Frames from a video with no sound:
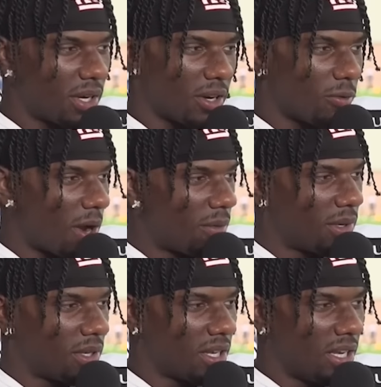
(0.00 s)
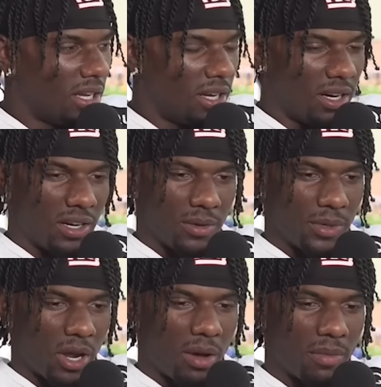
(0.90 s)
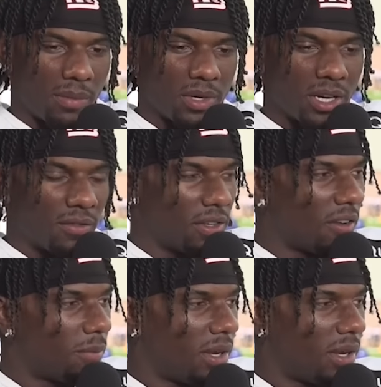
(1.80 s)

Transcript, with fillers: put it around me. Um, you know, I'm I'm good enough